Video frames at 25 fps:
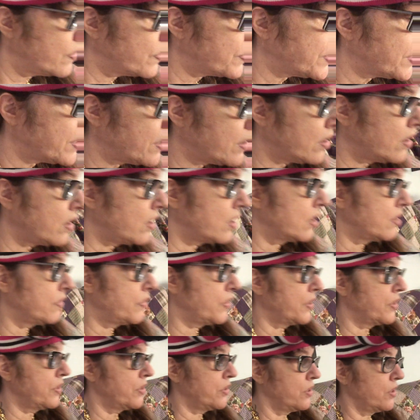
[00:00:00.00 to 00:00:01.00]
that a lot of
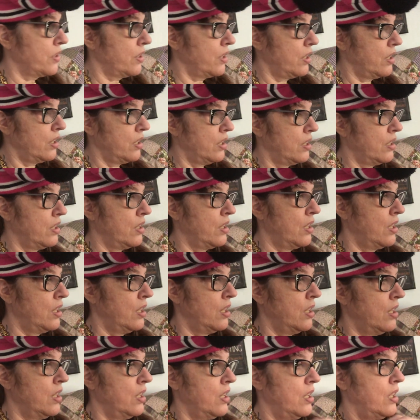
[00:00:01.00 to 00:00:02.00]
other,
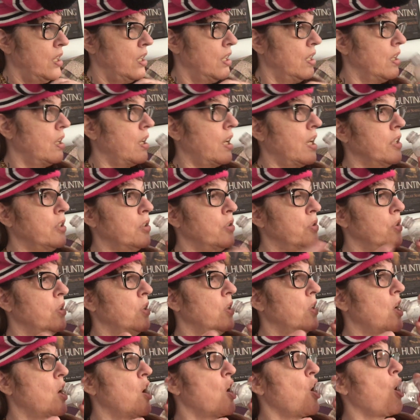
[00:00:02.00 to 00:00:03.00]
I learn a
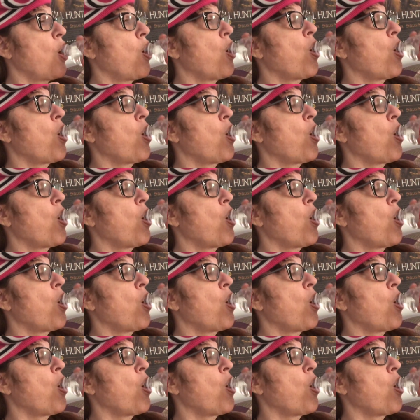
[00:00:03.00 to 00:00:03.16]
lot